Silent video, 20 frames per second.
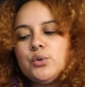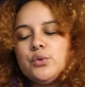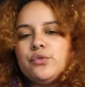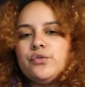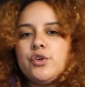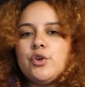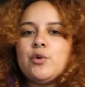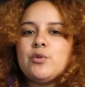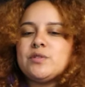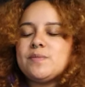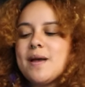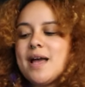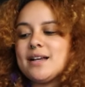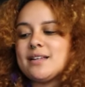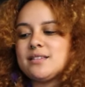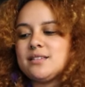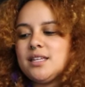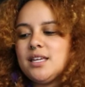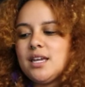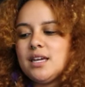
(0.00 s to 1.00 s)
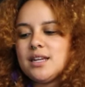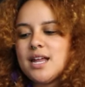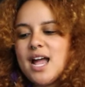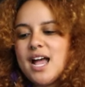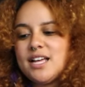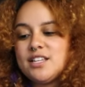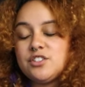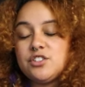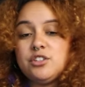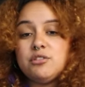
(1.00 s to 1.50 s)
who views Maxine
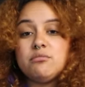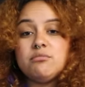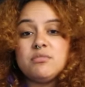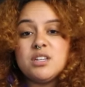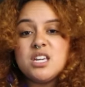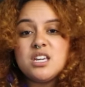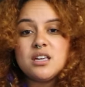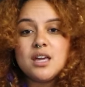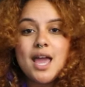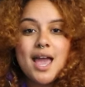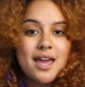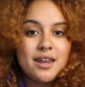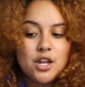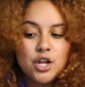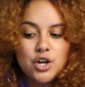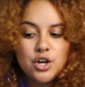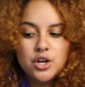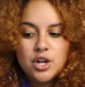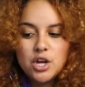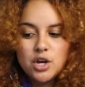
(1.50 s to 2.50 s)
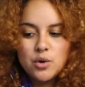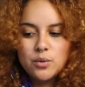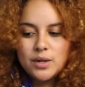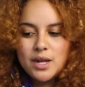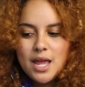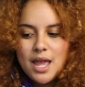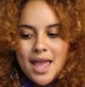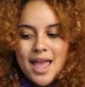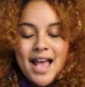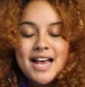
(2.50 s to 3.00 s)
as unique and unknown,